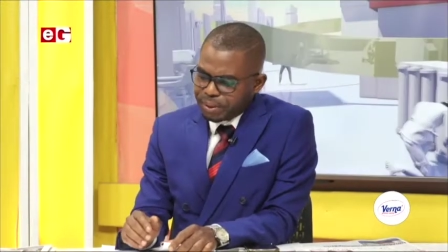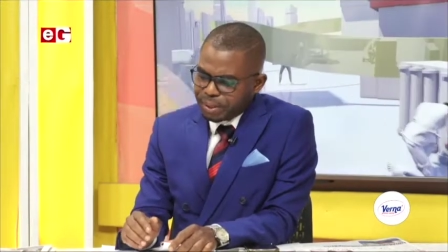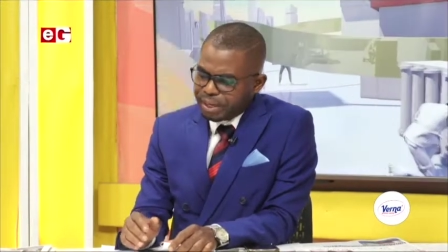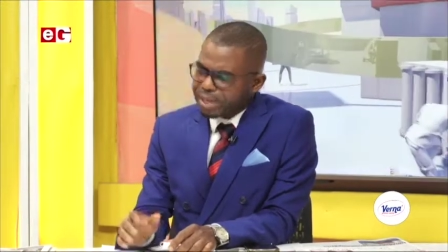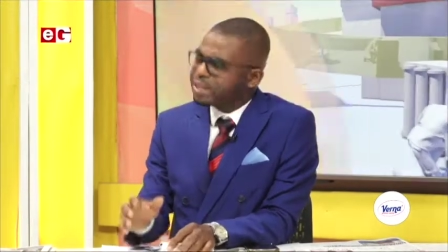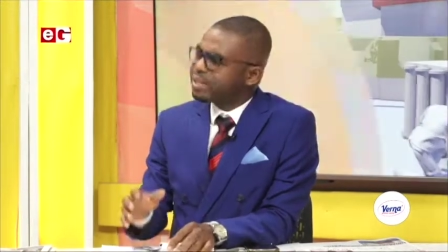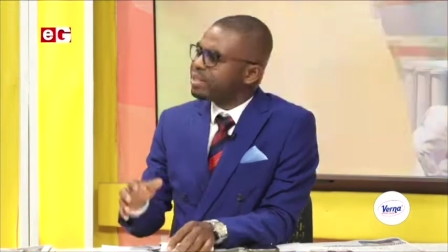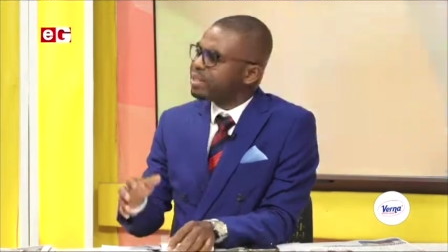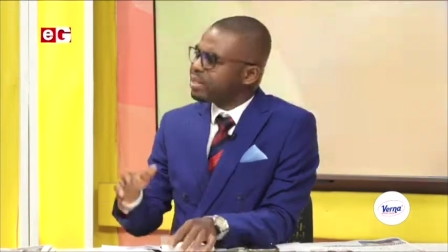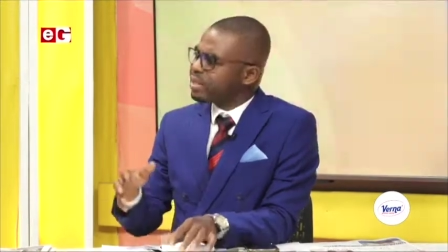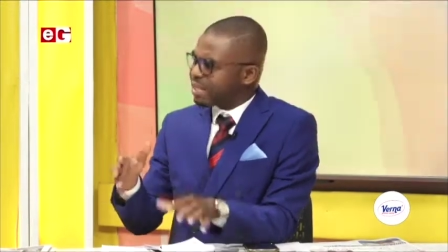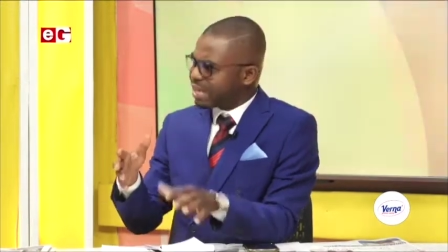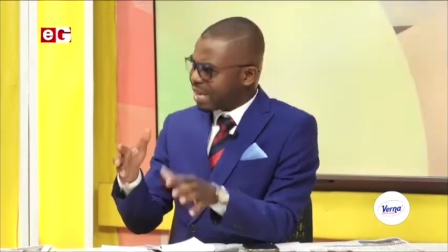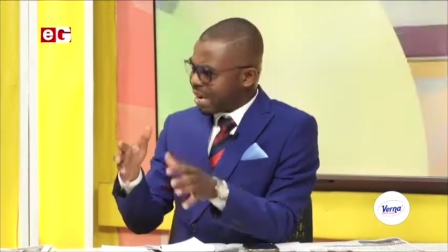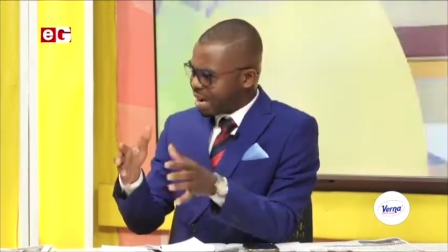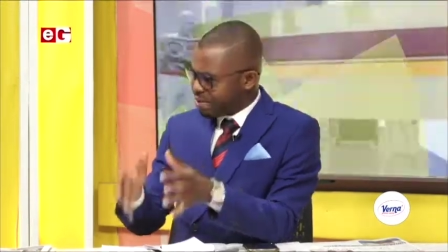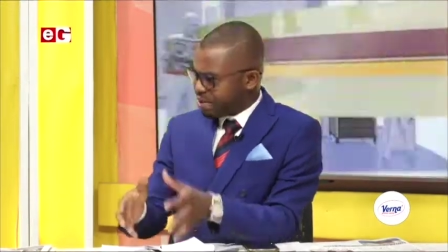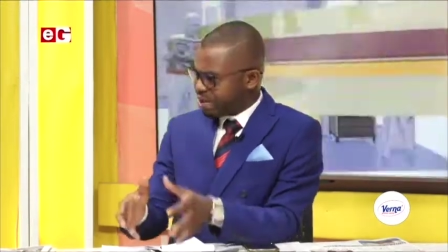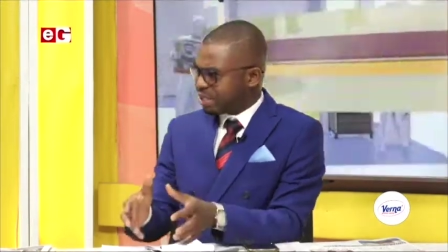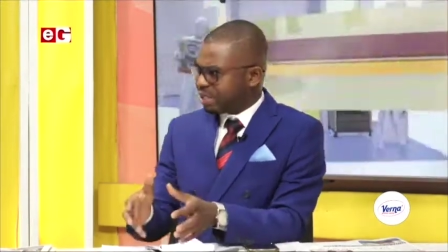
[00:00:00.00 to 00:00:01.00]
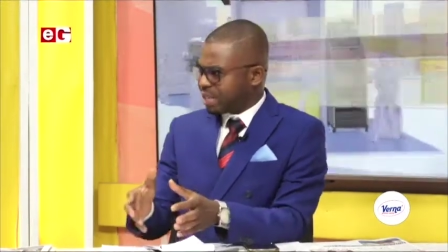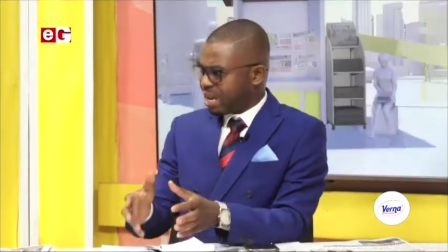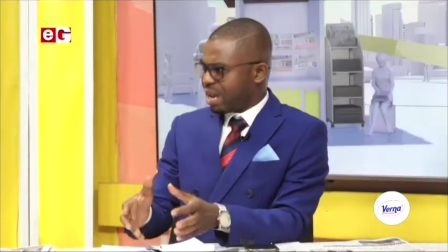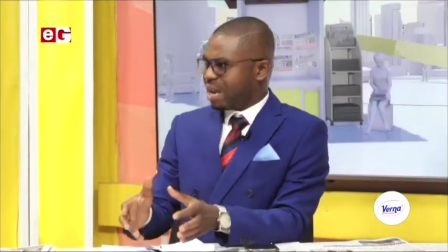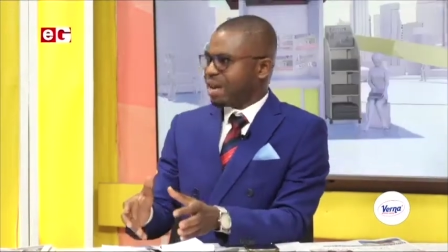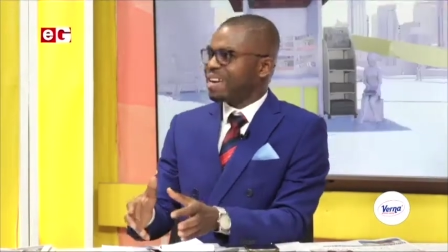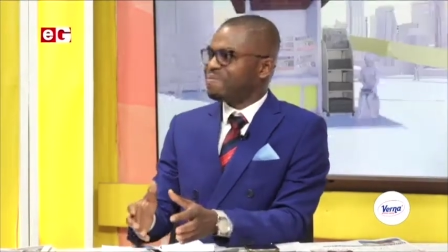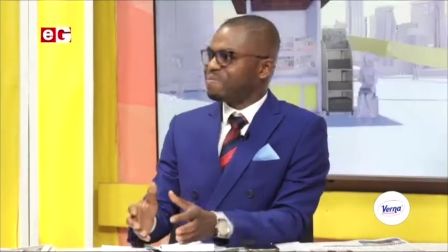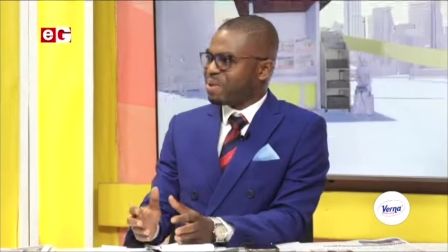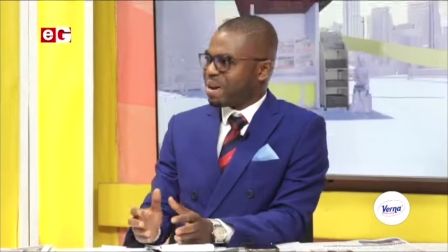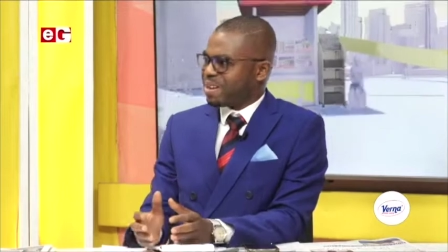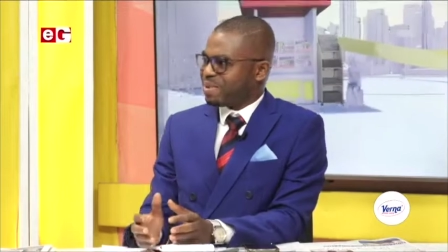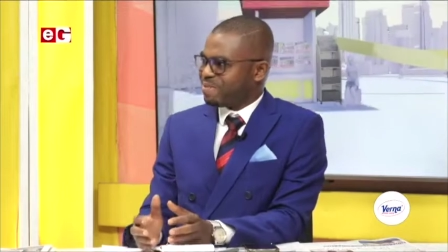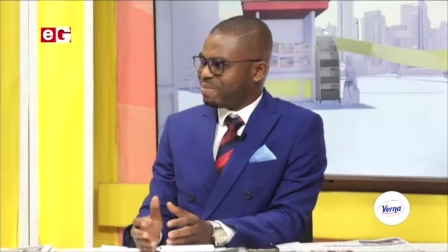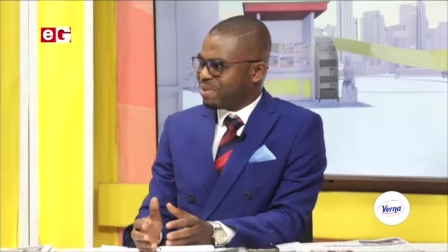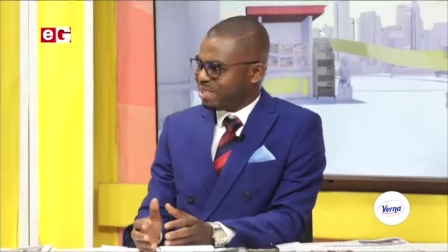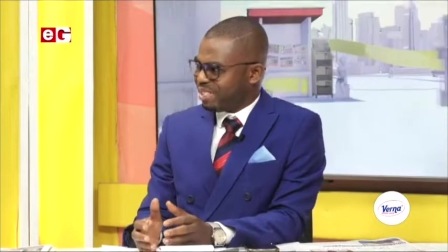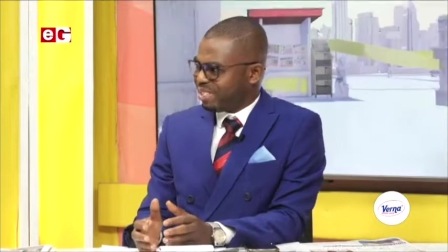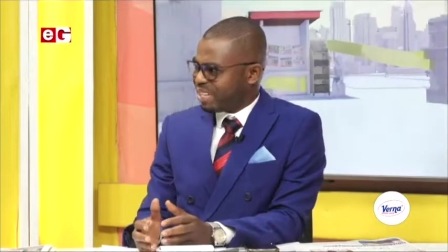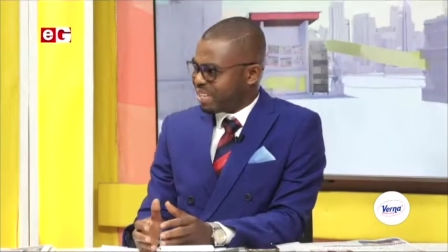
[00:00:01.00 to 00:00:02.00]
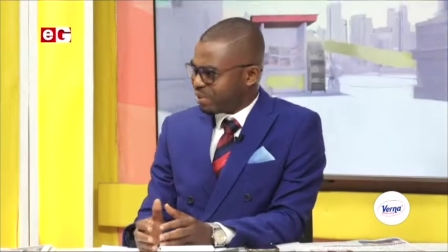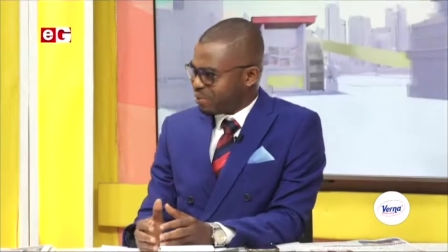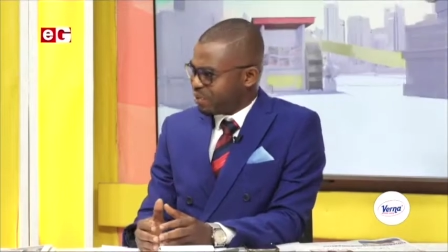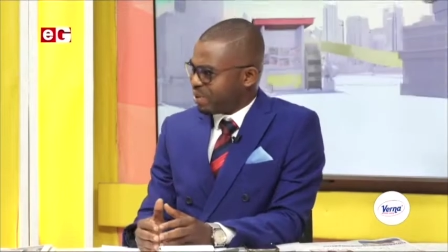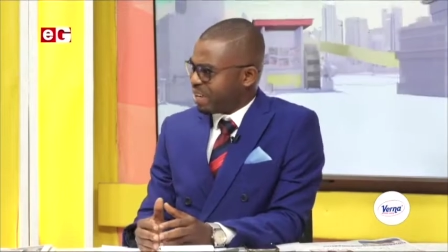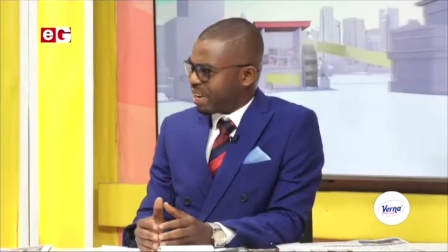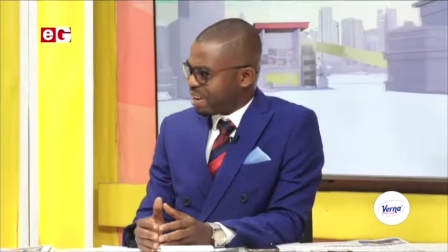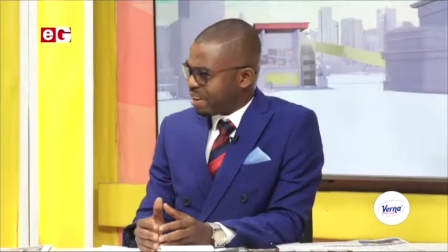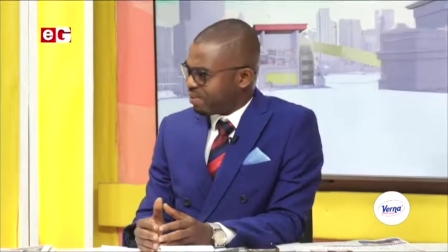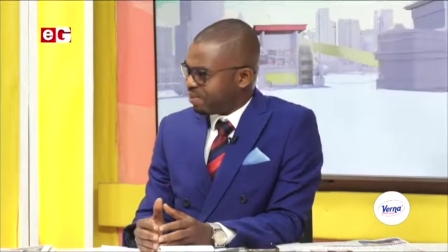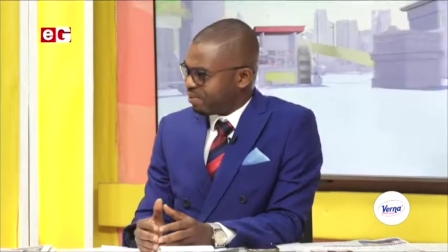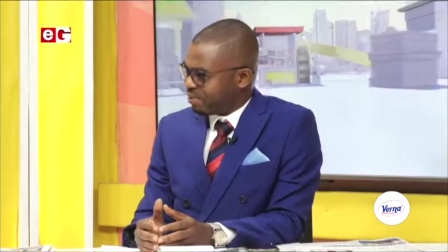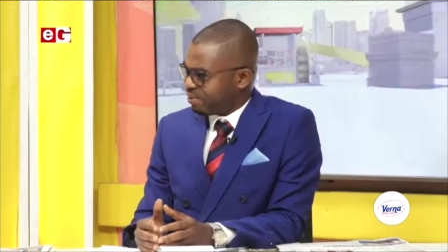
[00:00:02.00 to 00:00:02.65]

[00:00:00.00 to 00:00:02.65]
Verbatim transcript: is this current hung parliament that we have